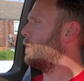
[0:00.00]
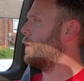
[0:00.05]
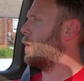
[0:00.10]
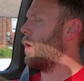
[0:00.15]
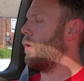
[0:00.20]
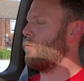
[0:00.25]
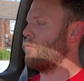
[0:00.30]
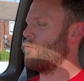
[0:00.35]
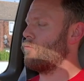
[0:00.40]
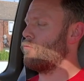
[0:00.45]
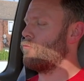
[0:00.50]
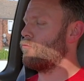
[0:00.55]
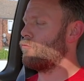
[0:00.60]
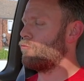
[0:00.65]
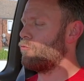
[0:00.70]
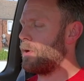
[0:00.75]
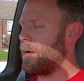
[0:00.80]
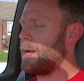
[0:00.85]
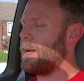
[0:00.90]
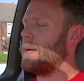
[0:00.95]
got
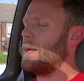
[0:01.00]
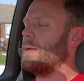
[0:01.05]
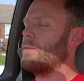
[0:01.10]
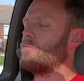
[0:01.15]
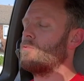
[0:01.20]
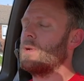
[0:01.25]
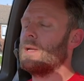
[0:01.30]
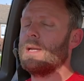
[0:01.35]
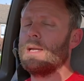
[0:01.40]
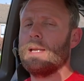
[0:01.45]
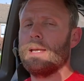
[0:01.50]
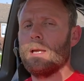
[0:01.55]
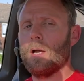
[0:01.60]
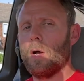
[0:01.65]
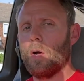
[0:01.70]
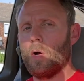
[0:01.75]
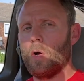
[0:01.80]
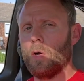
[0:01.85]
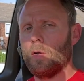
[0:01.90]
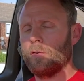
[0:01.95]
really, really
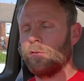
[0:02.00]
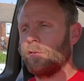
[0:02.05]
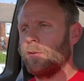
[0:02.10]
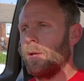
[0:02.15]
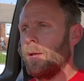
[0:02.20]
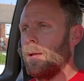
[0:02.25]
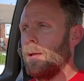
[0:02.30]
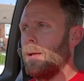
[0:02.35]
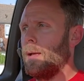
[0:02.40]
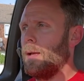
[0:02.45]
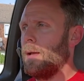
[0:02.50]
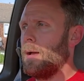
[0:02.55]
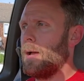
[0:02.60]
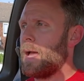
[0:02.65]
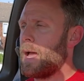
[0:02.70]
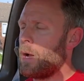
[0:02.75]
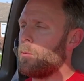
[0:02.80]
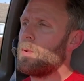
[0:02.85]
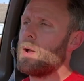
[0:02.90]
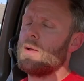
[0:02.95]
hot.
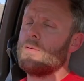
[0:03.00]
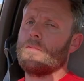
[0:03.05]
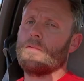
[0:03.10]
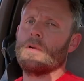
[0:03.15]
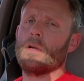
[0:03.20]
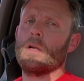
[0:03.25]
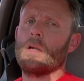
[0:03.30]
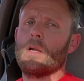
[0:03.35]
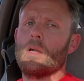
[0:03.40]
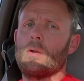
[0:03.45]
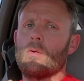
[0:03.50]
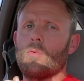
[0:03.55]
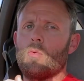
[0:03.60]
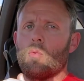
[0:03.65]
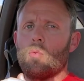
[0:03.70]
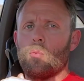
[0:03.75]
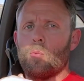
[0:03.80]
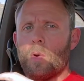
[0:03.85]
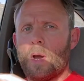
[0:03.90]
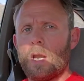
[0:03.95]
However,
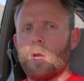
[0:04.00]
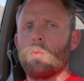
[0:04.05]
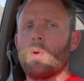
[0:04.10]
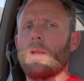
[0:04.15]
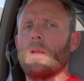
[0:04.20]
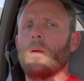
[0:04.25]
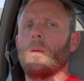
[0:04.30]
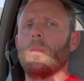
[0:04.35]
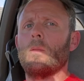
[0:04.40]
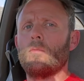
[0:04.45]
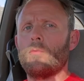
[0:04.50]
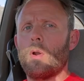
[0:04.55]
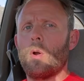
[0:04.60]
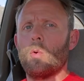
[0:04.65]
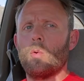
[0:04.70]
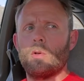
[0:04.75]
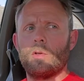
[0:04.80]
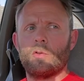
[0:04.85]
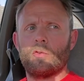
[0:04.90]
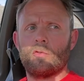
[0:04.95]
when it went on the
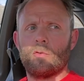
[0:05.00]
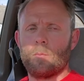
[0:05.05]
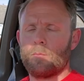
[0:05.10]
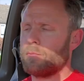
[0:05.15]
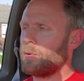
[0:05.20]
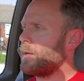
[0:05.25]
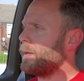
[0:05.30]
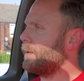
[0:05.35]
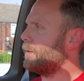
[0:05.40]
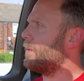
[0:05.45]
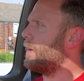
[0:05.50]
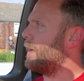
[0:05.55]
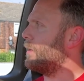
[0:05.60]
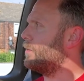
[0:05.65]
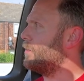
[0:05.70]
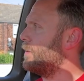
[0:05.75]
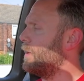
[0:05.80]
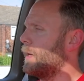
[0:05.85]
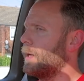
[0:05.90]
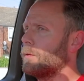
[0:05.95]
rollers for brake
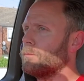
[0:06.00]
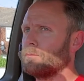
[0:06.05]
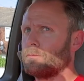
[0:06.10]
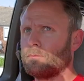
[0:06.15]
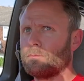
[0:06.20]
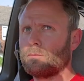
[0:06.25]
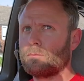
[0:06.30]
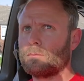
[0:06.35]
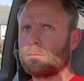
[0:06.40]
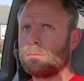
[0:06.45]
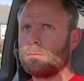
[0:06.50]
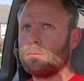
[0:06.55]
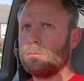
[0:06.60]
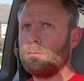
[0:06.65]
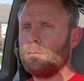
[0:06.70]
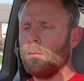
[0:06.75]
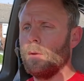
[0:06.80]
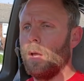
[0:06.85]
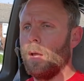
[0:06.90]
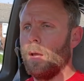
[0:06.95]
testing,
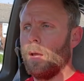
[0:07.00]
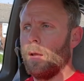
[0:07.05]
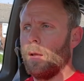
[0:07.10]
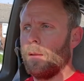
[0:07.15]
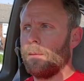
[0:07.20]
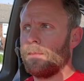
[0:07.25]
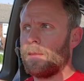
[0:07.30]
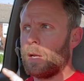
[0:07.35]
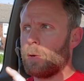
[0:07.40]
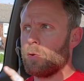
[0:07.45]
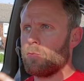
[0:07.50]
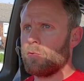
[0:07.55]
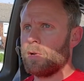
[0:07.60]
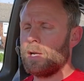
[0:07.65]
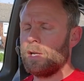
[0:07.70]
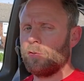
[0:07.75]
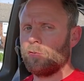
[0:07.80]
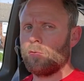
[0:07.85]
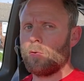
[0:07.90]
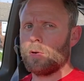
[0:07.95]
they were
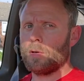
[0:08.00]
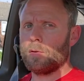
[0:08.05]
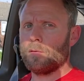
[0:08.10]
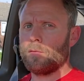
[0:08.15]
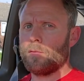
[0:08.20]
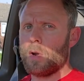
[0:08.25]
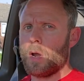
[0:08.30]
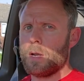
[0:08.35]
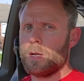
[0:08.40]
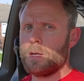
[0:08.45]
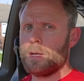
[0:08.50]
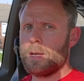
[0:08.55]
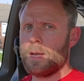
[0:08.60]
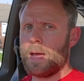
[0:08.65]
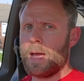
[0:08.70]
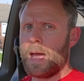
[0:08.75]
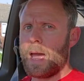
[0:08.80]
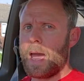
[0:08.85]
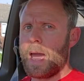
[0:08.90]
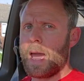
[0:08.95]
really strong at the front.
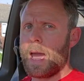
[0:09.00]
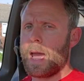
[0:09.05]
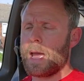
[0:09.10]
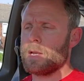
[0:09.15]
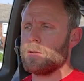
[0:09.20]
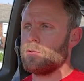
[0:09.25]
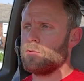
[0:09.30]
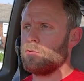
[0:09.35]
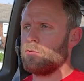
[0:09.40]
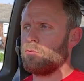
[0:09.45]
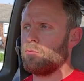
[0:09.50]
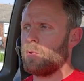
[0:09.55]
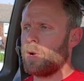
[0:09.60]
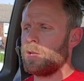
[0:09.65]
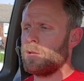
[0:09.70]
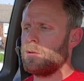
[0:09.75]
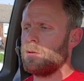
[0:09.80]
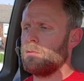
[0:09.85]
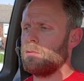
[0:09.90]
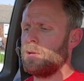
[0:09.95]
And
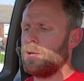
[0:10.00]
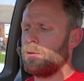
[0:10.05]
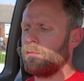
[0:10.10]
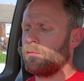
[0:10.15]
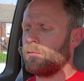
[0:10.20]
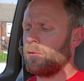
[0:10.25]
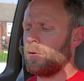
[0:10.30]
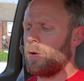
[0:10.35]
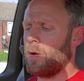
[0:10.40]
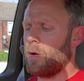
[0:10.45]
when you lift